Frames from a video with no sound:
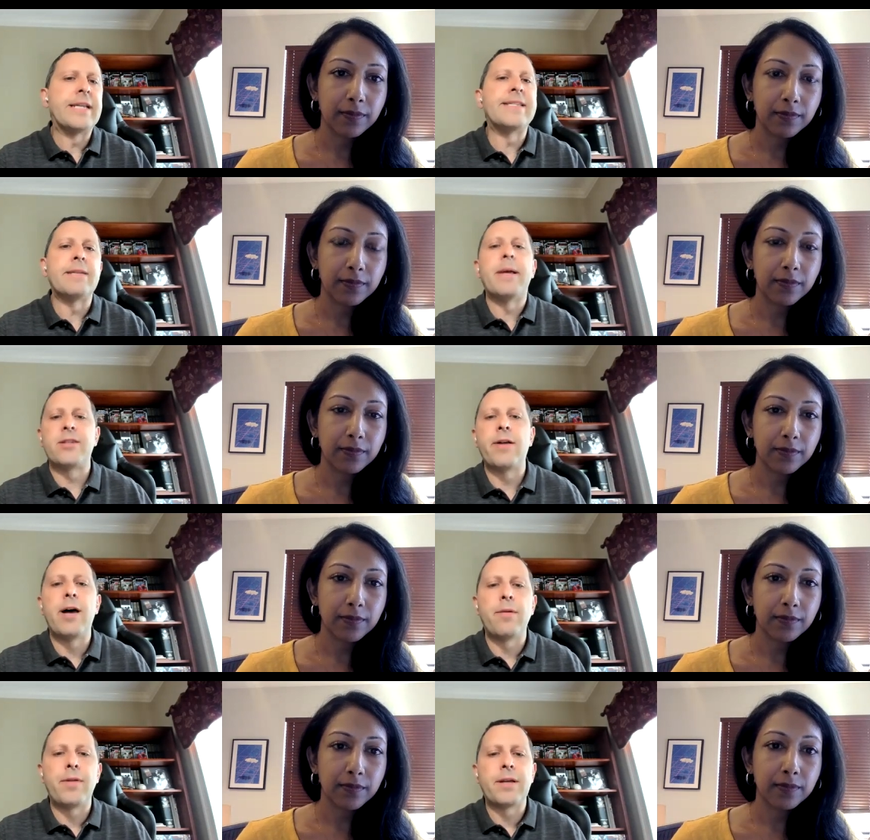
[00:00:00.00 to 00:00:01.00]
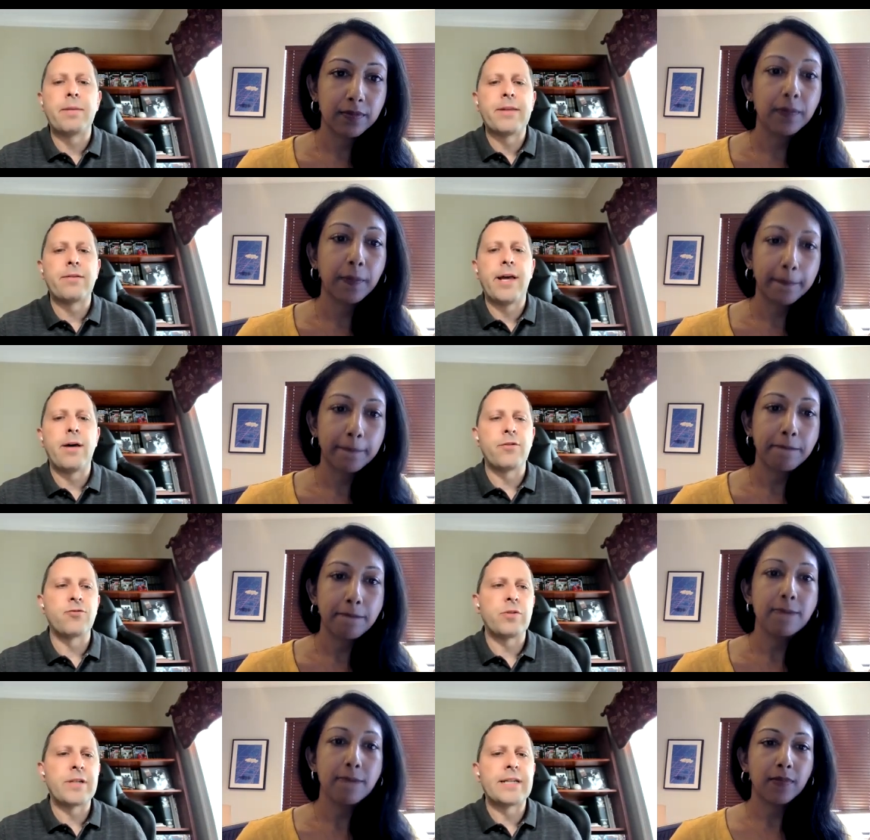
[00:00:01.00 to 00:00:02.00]
Speaker 1: is in mental health. I think mental health
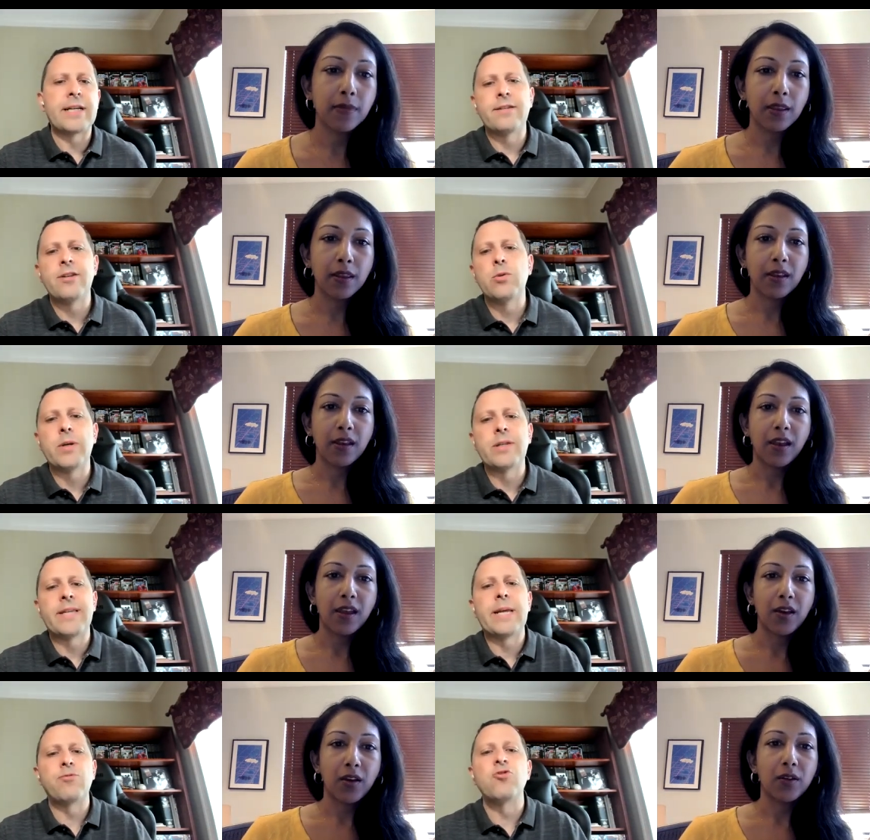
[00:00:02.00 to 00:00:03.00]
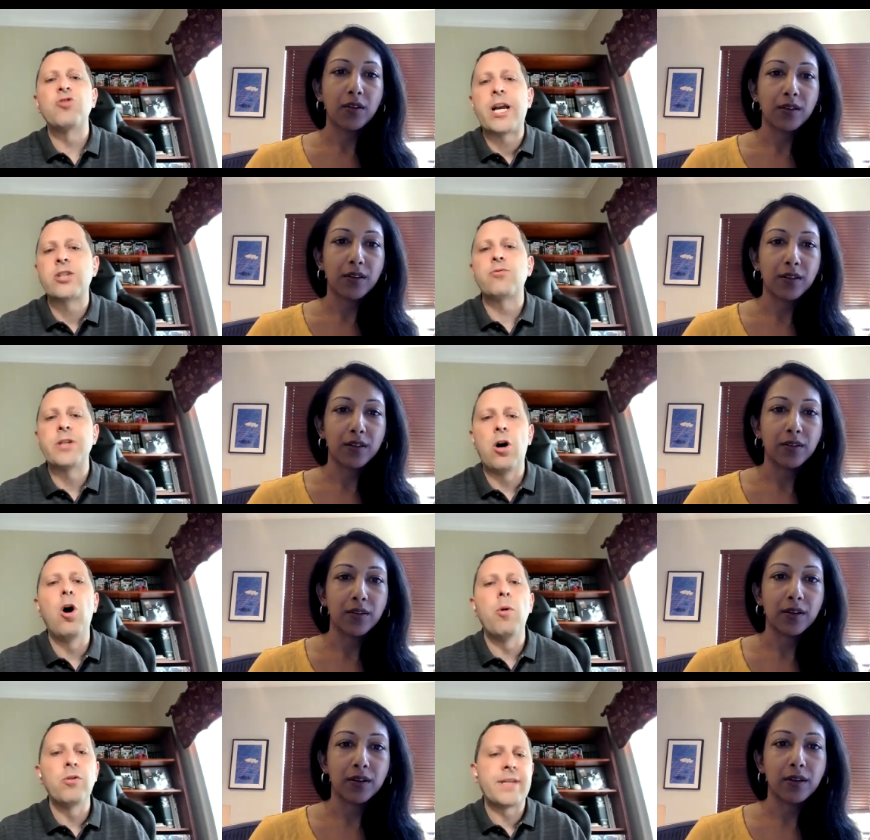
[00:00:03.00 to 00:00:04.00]
is really going to continue on the same trajectory
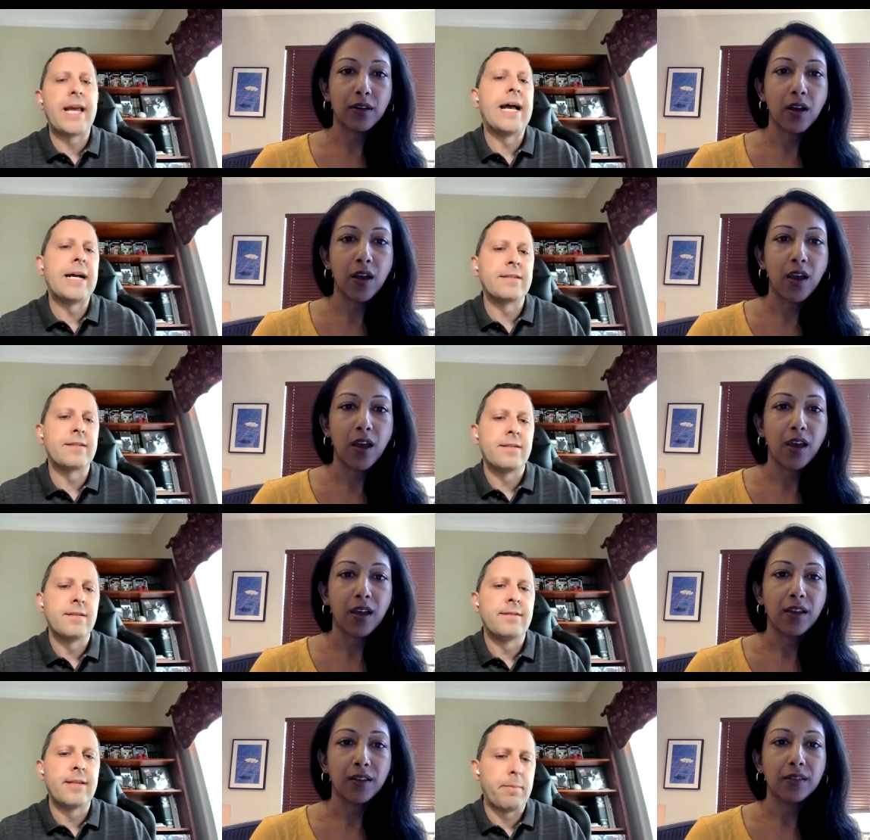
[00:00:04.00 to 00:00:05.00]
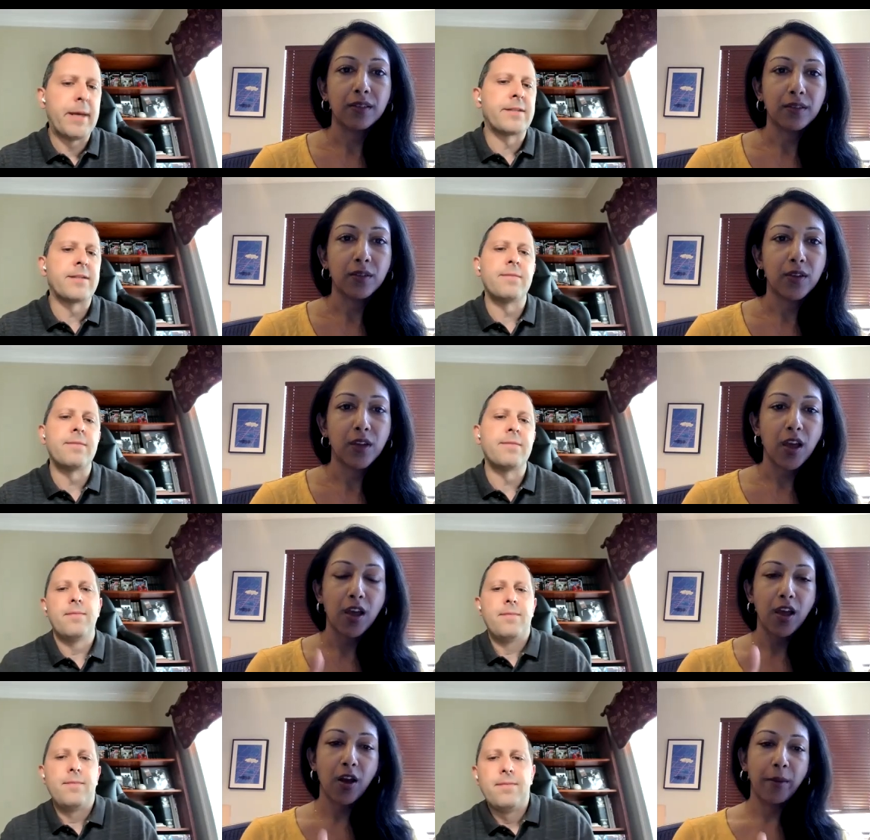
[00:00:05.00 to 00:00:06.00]
almost as telemedicine.
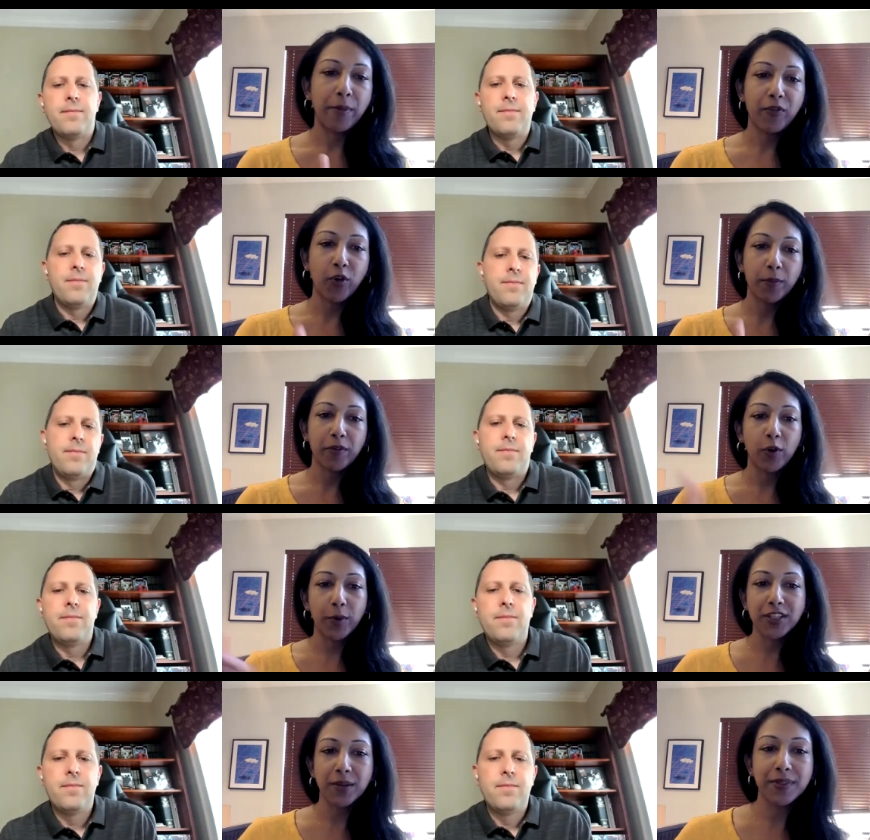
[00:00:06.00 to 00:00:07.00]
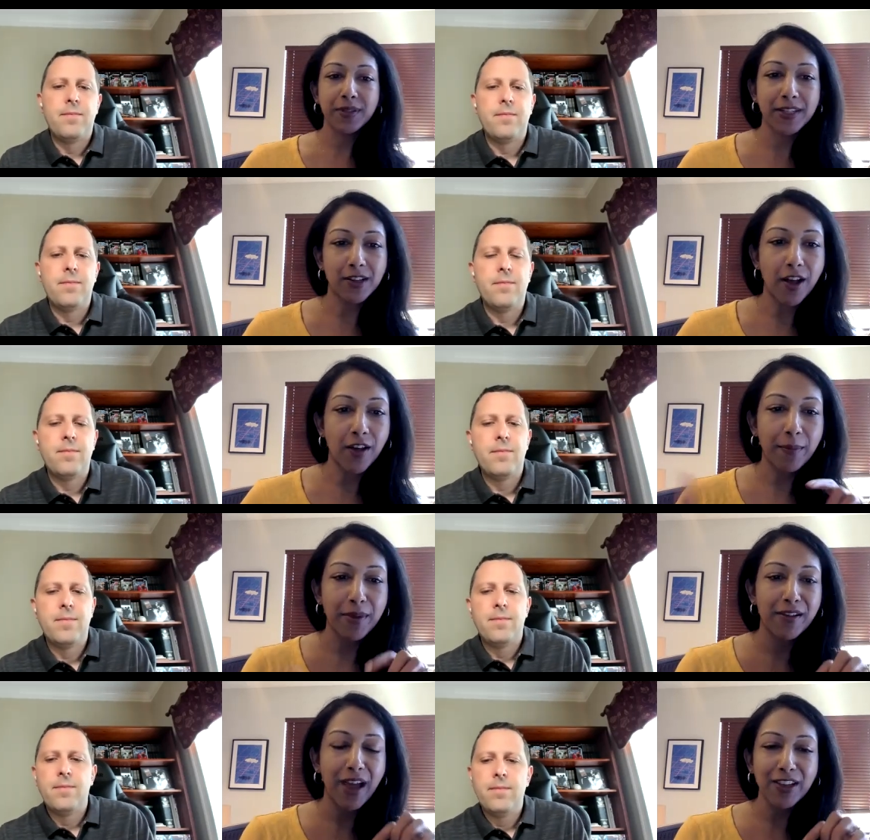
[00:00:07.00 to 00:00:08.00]
Speaker 2: All right, before before we jump to mental health, I'm
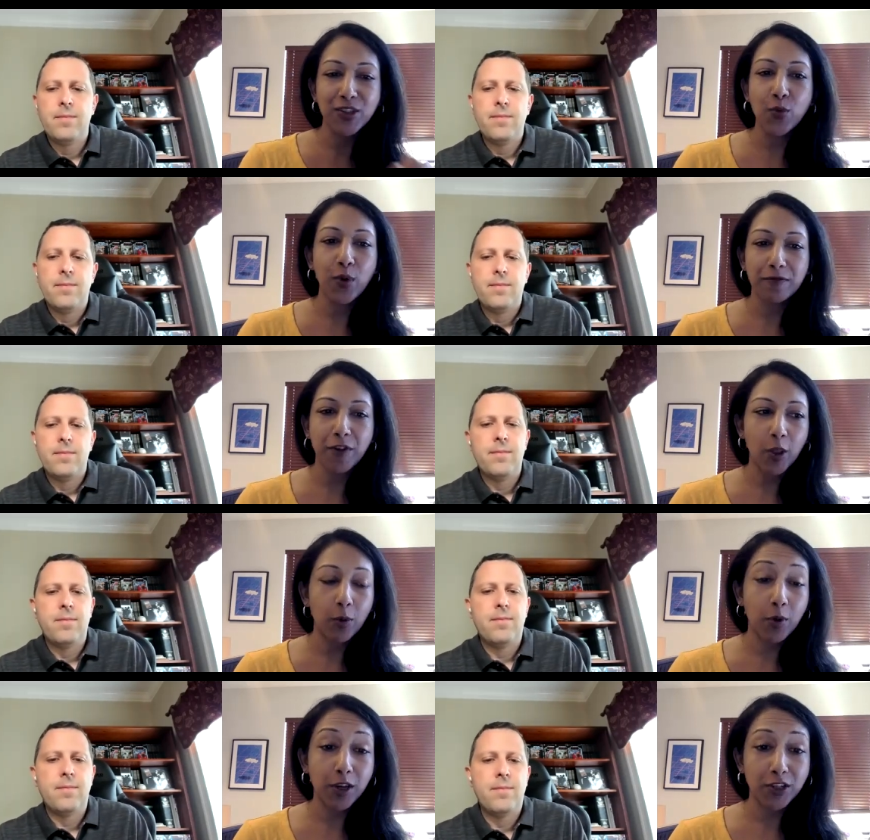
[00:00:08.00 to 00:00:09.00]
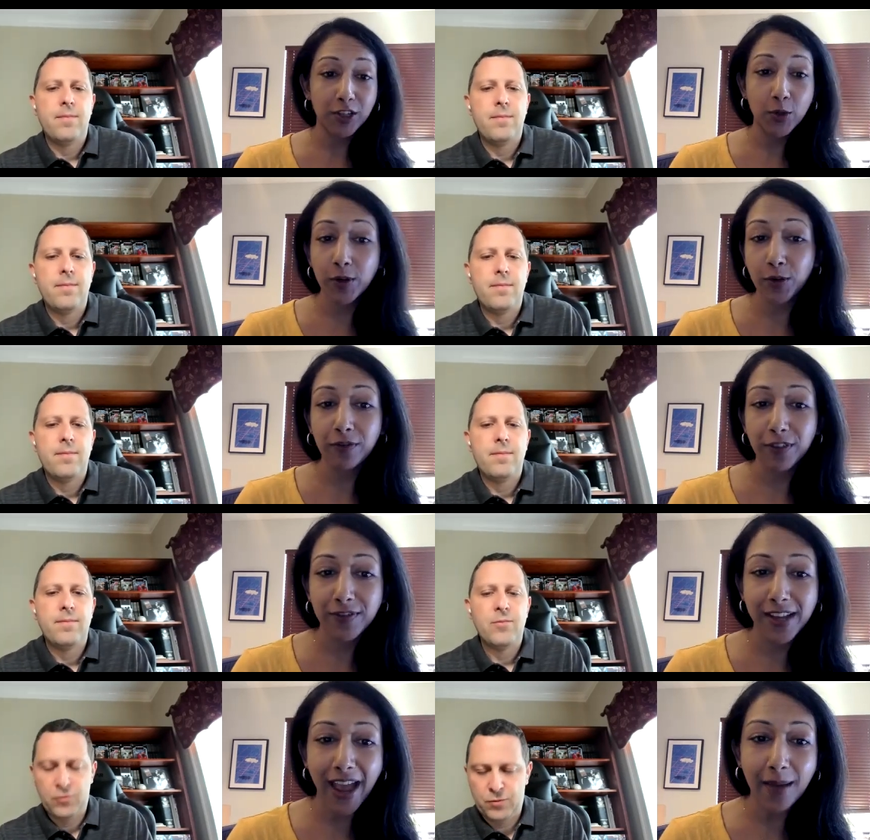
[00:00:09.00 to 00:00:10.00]
going to ask you one follow-up question.
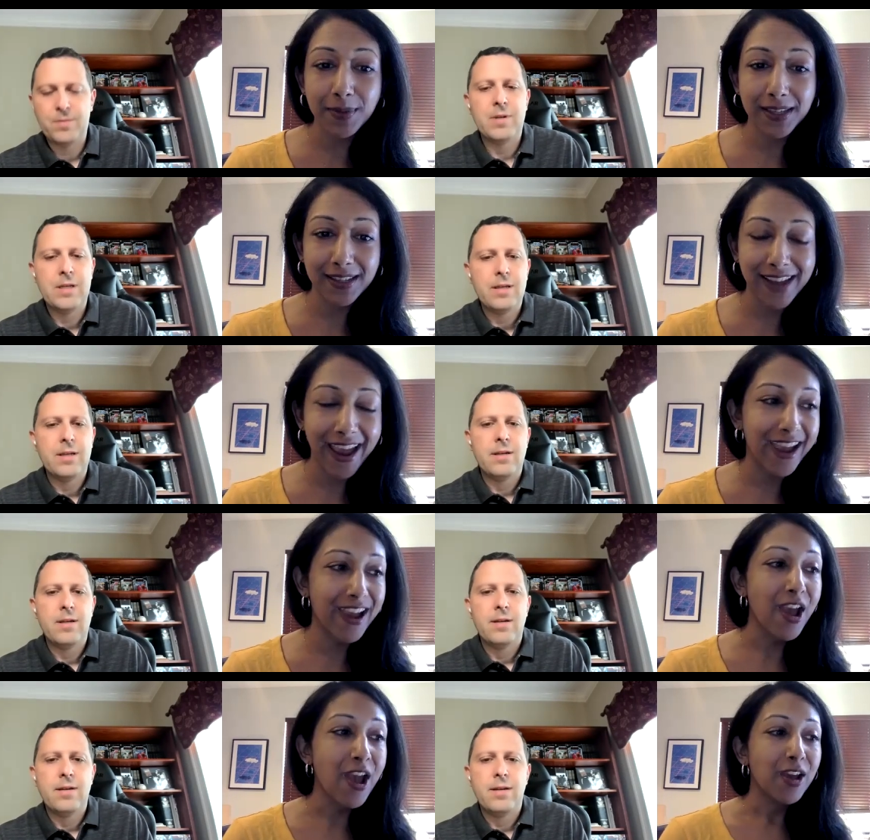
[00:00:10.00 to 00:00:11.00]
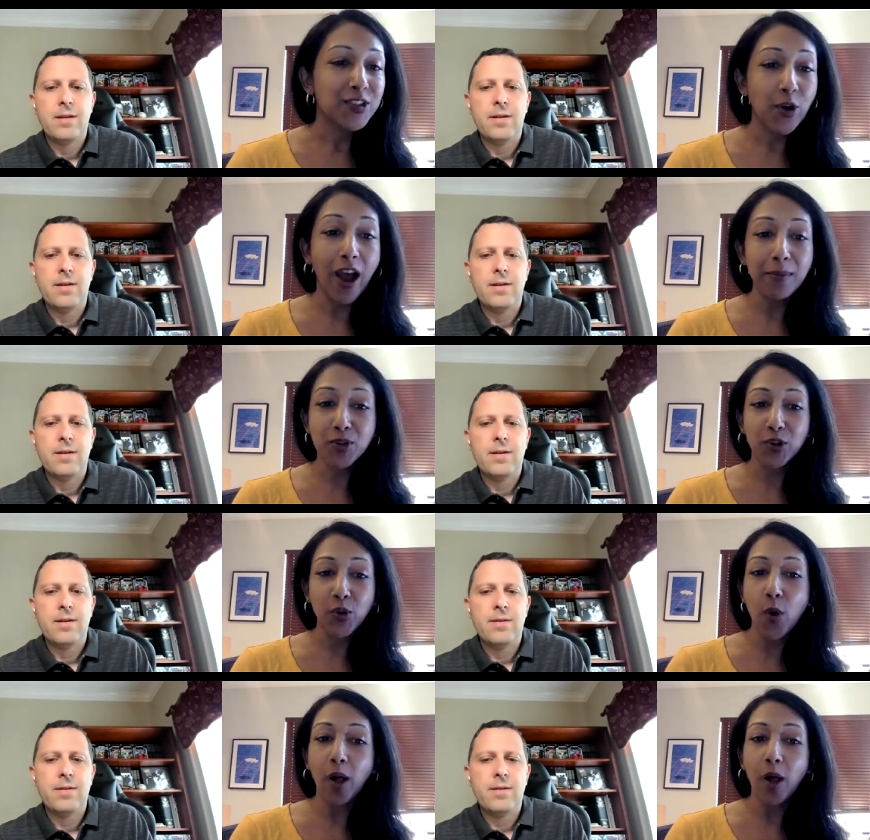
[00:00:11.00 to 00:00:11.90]
250 apps a day. So I'm sure you